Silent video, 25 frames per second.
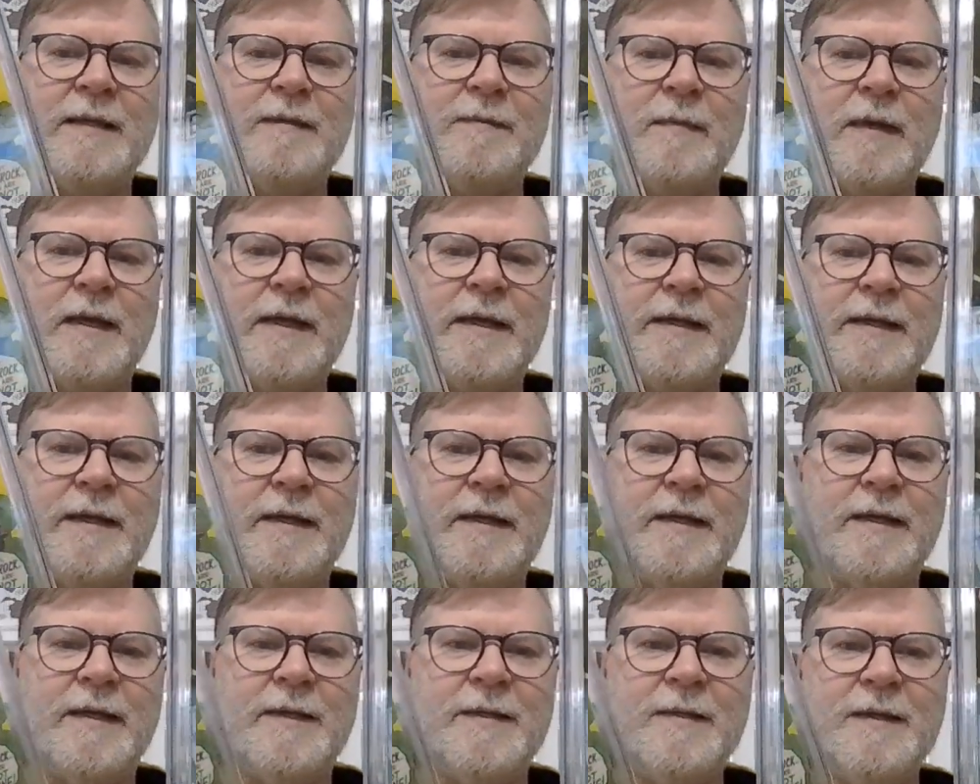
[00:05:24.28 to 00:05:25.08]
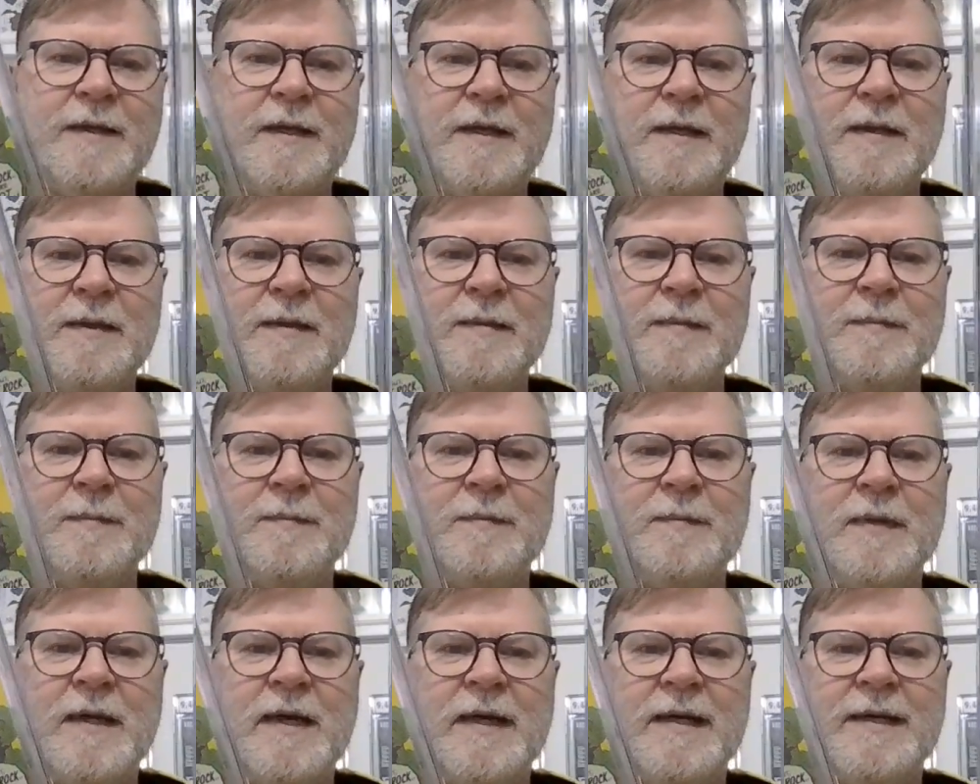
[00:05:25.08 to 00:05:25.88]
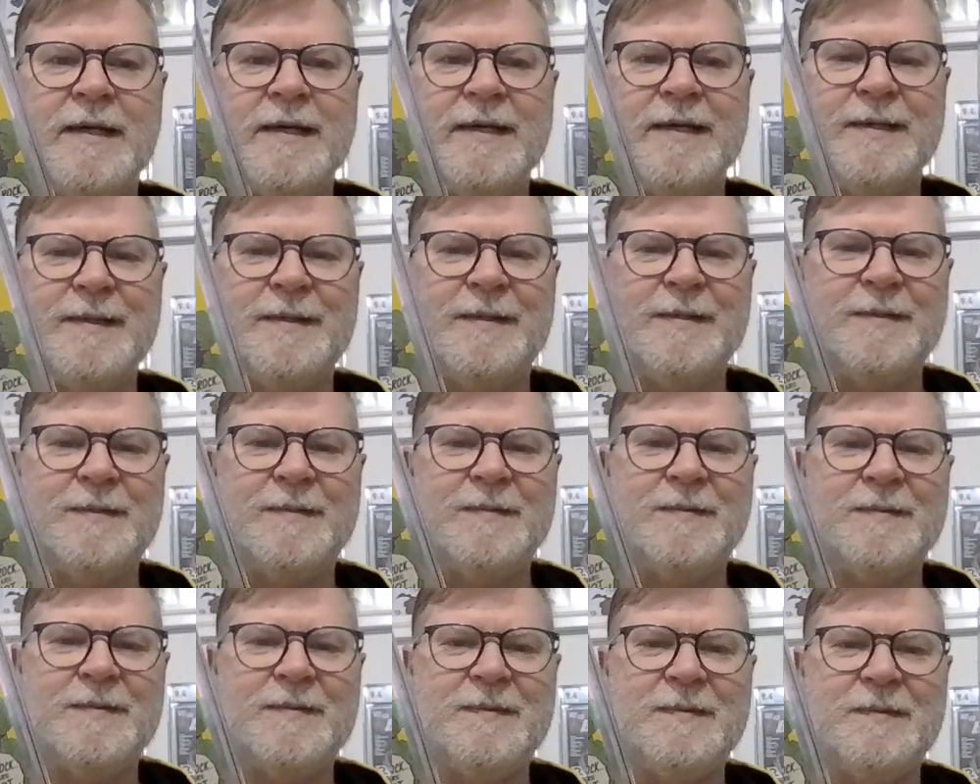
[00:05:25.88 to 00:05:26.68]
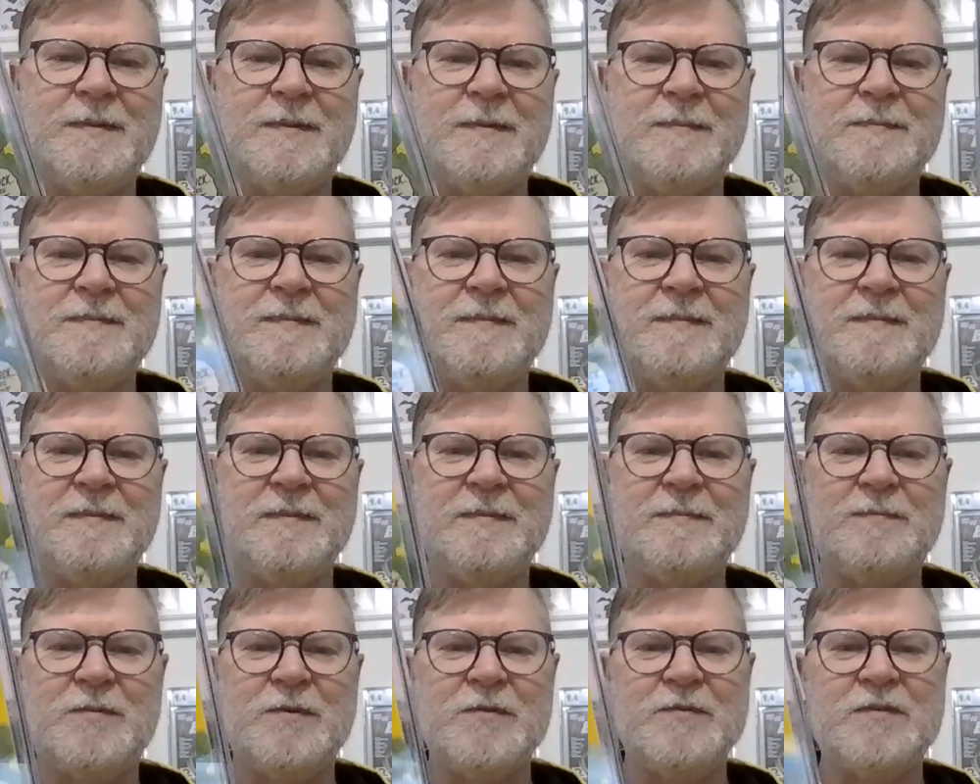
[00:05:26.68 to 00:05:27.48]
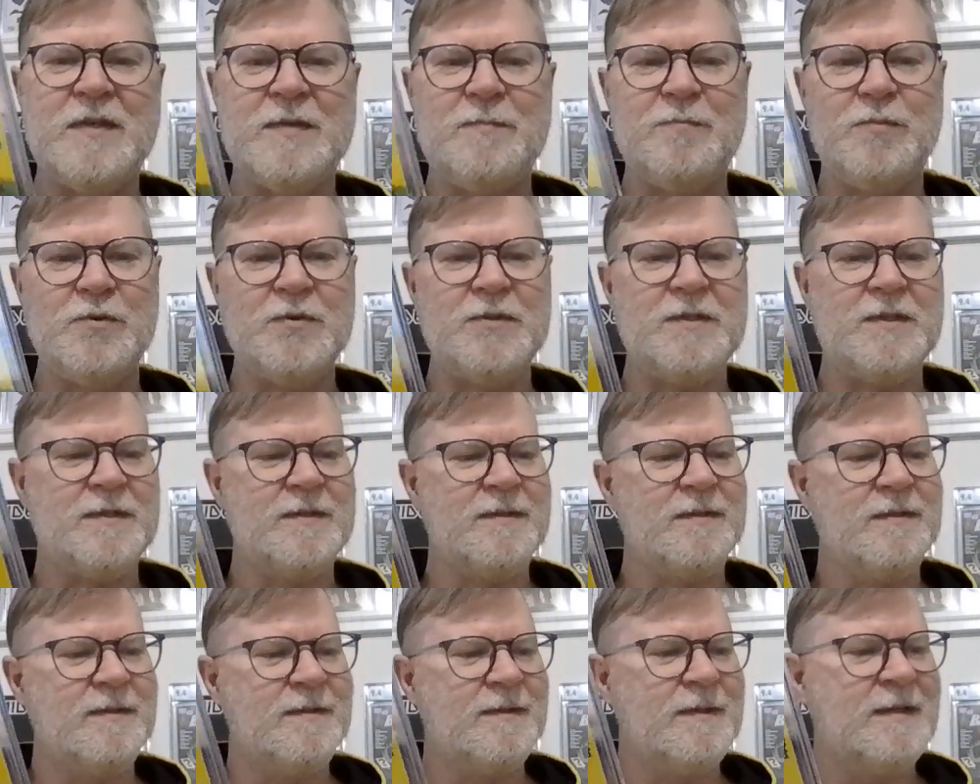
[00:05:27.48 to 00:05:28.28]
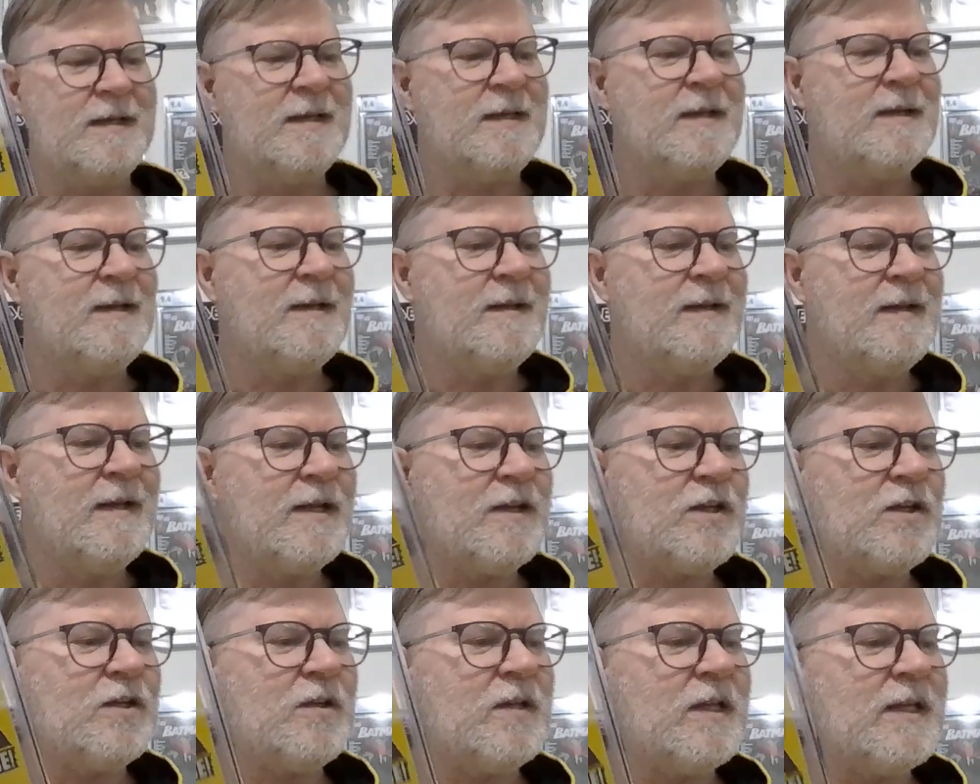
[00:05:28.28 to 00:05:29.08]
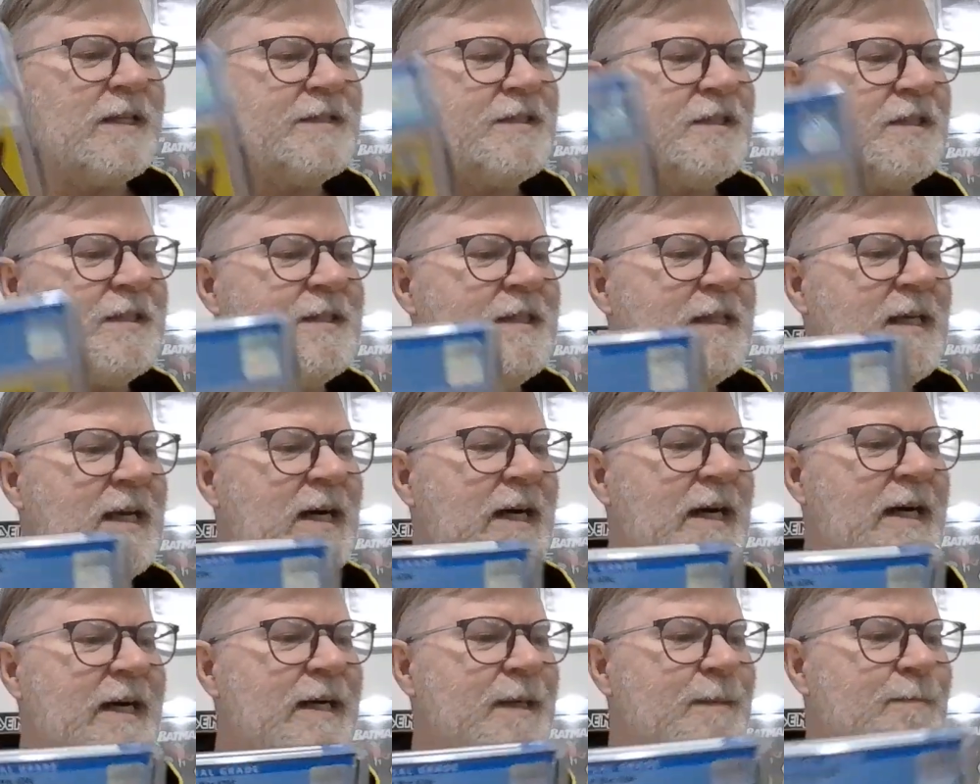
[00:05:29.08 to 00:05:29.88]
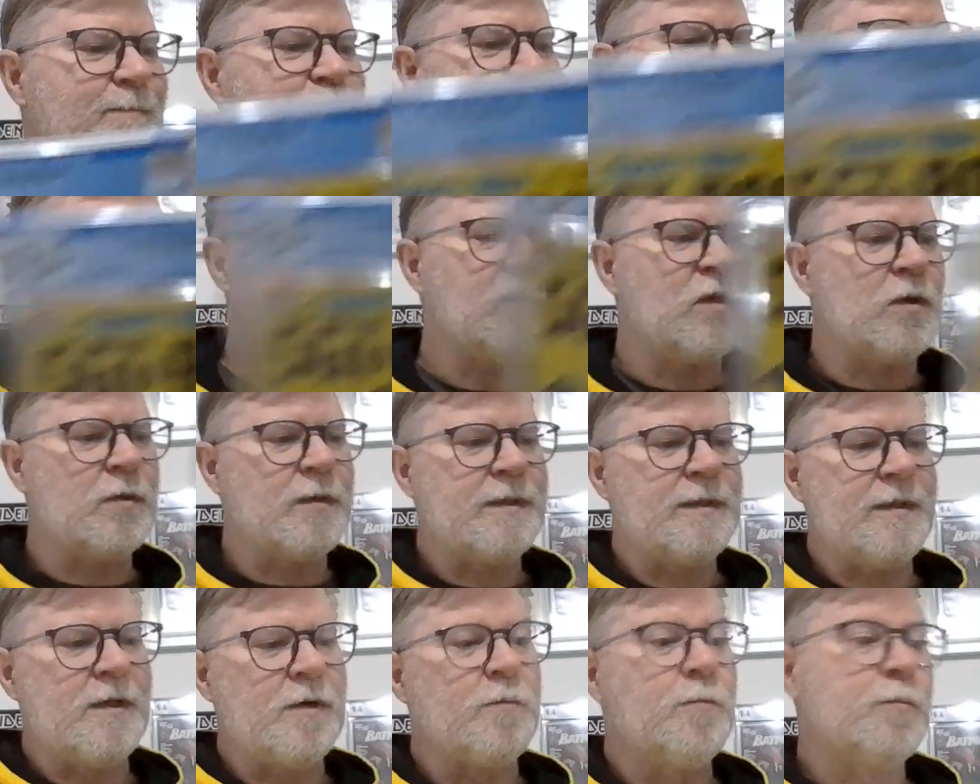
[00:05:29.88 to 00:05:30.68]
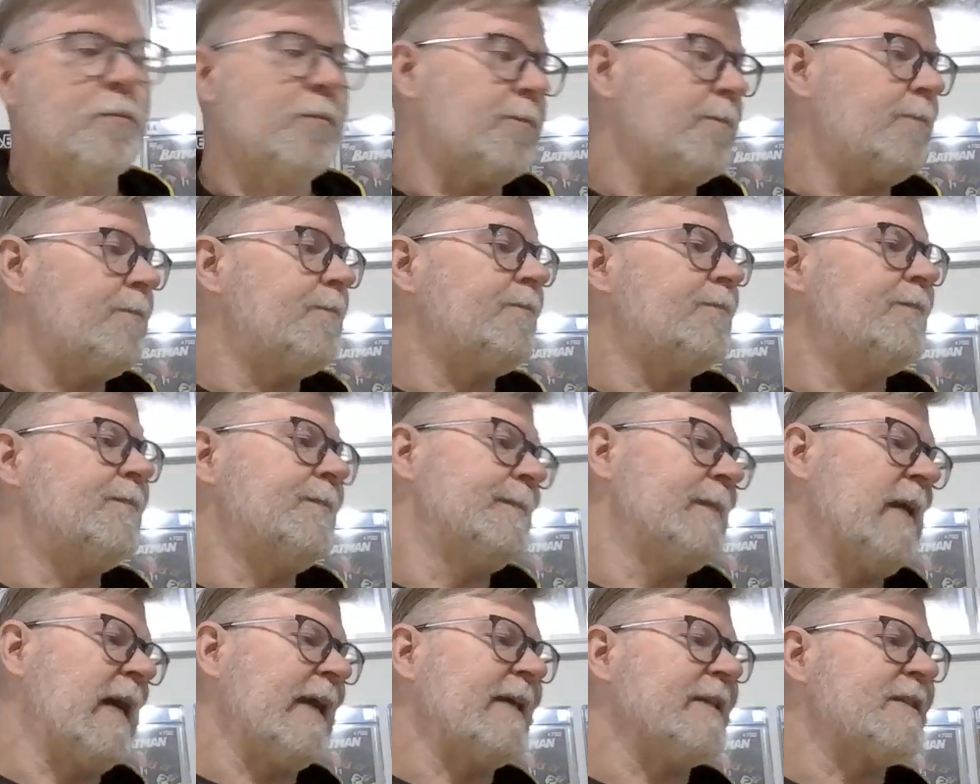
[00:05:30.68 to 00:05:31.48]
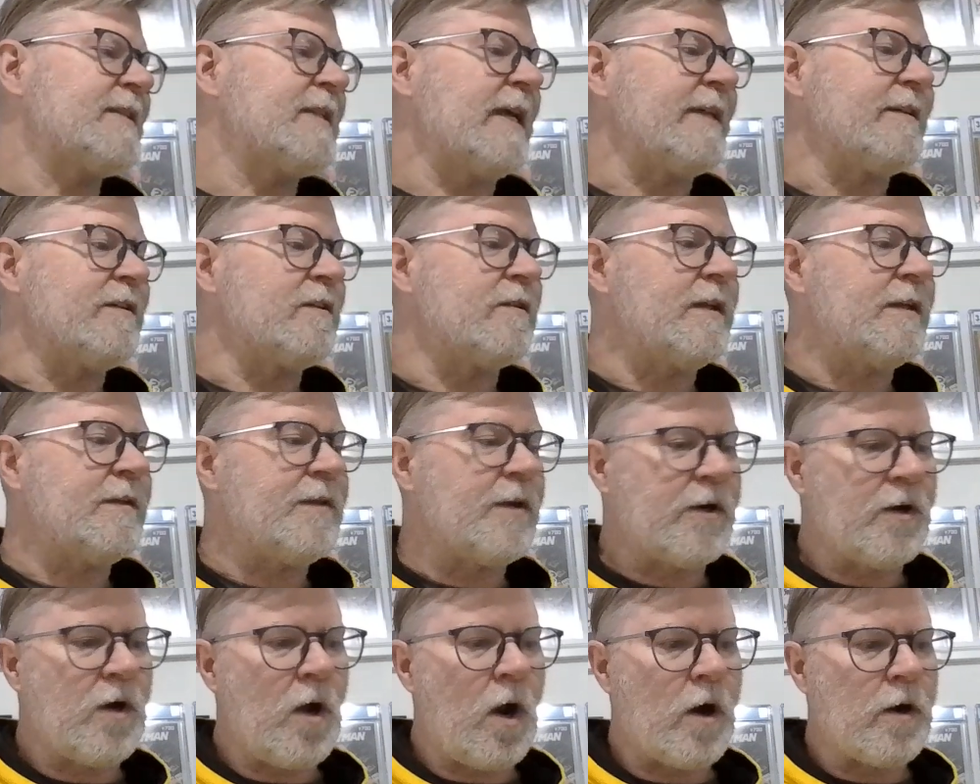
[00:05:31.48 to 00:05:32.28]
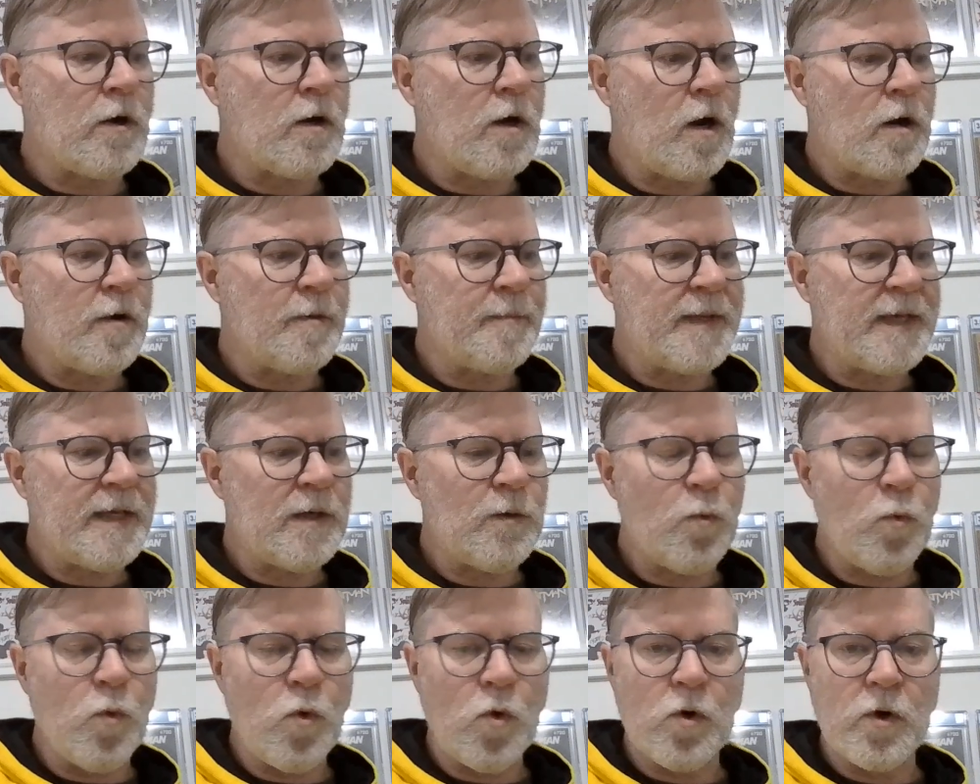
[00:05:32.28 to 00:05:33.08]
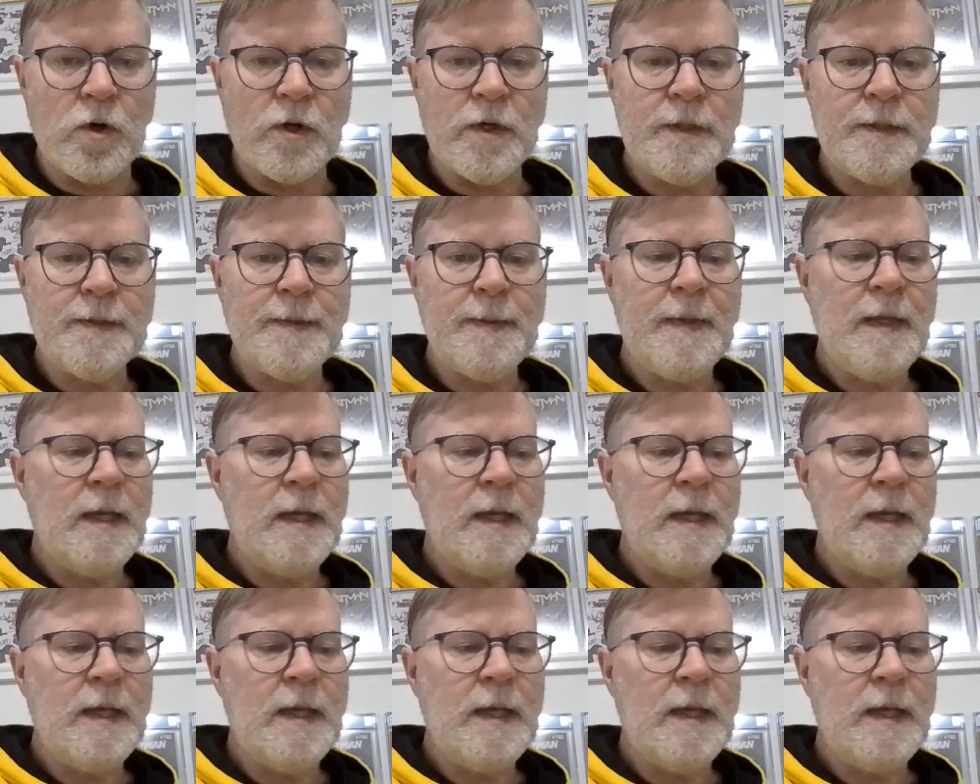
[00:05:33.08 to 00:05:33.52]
my uh, birthday book collection. They're I guess technically they're our Army at War